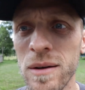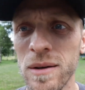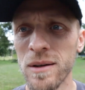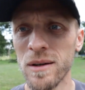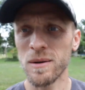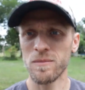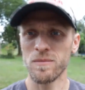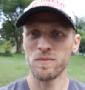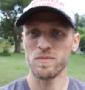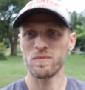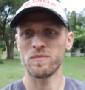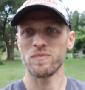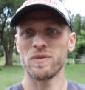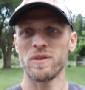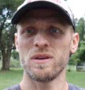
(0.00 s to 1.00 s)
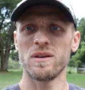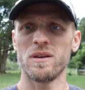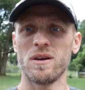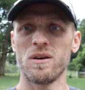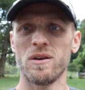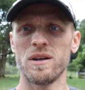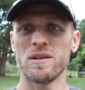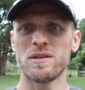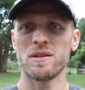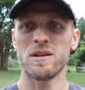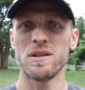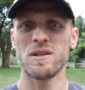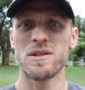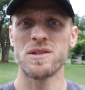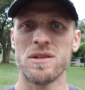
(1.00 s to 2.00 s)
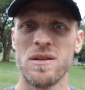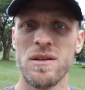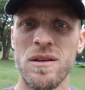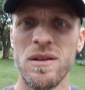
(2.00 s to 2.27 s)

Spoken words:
You know, it's